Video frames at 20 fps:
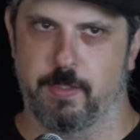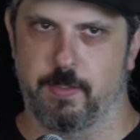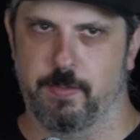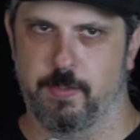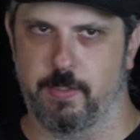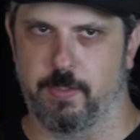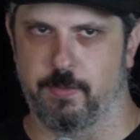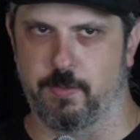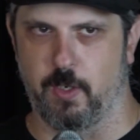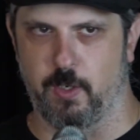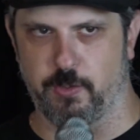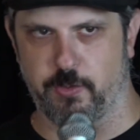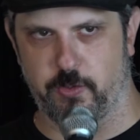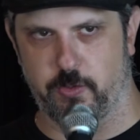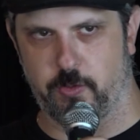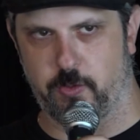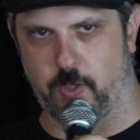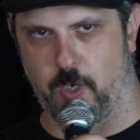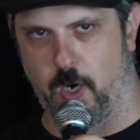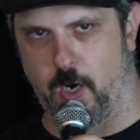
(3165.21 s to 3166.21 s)
is I'll
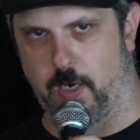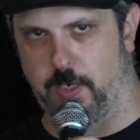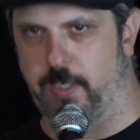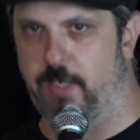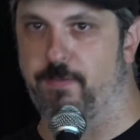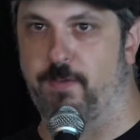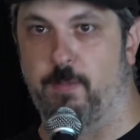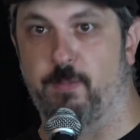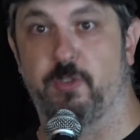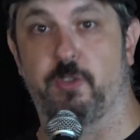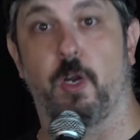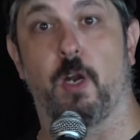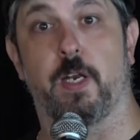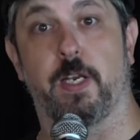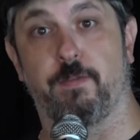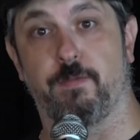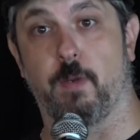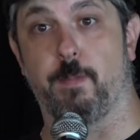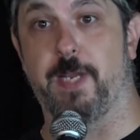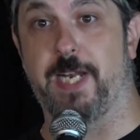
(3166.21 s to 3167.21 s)
start, if I'm starting
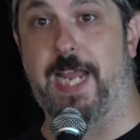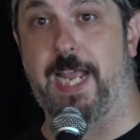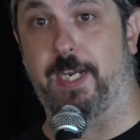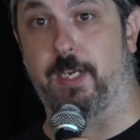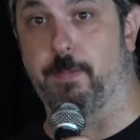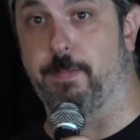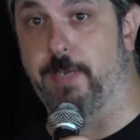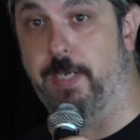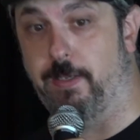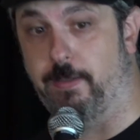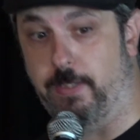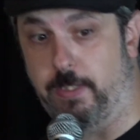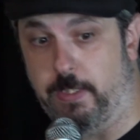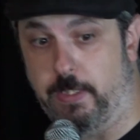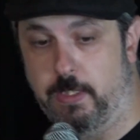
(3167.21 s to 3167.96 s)
from an a cappella,